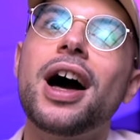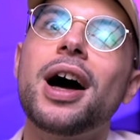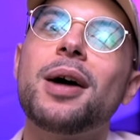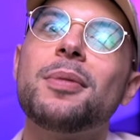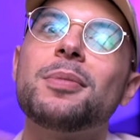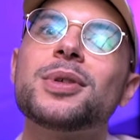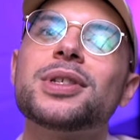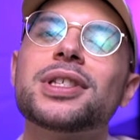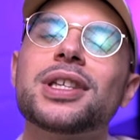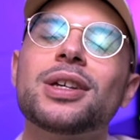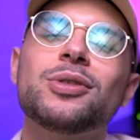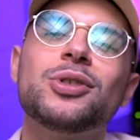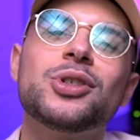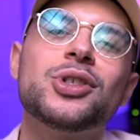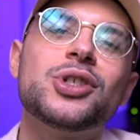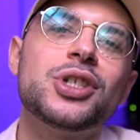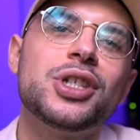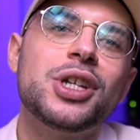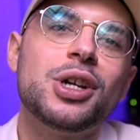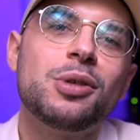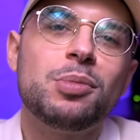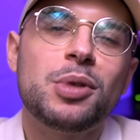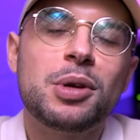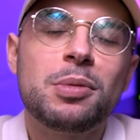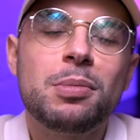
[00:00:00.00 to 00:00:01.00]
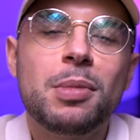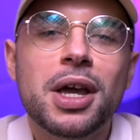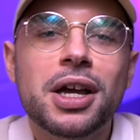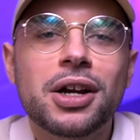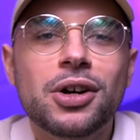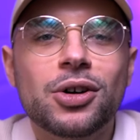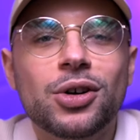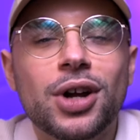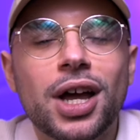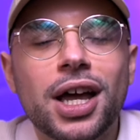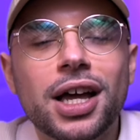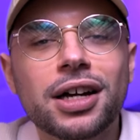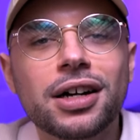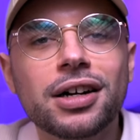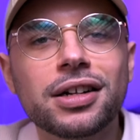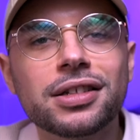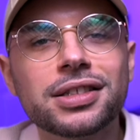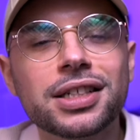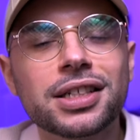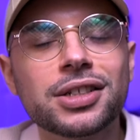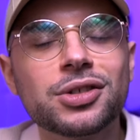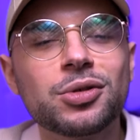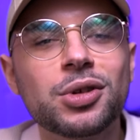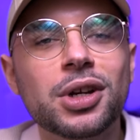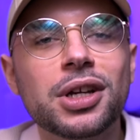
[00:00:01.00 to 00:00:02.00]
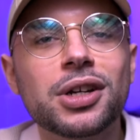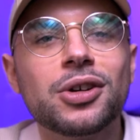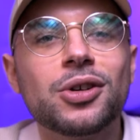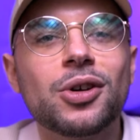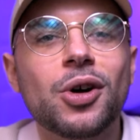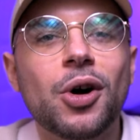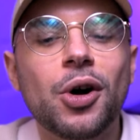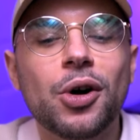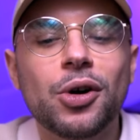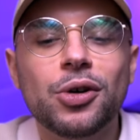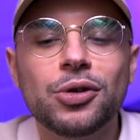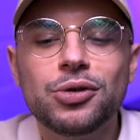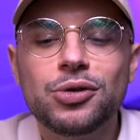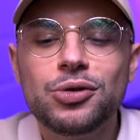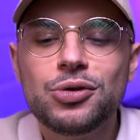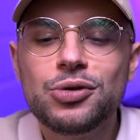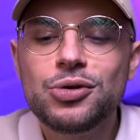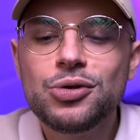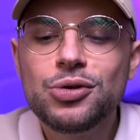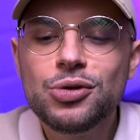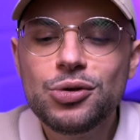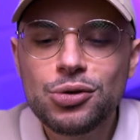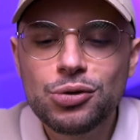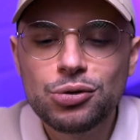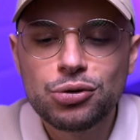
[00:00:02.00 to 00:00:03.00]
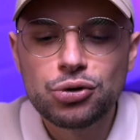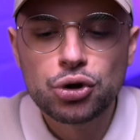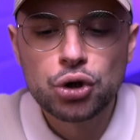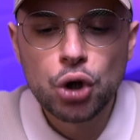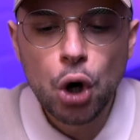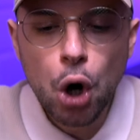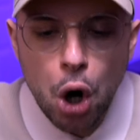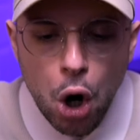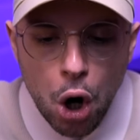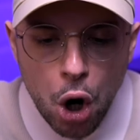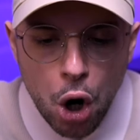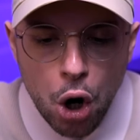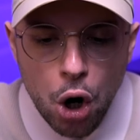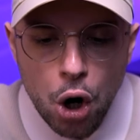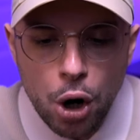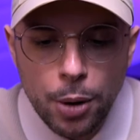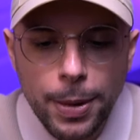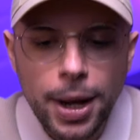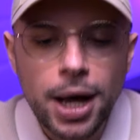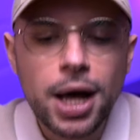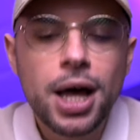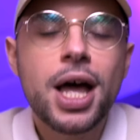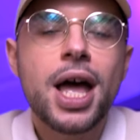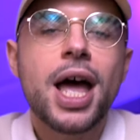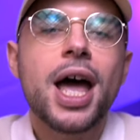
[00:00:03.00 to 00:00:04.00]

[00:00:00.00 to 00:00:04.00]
I'm a sound engineer, beatmaker, and content creator on YouTube.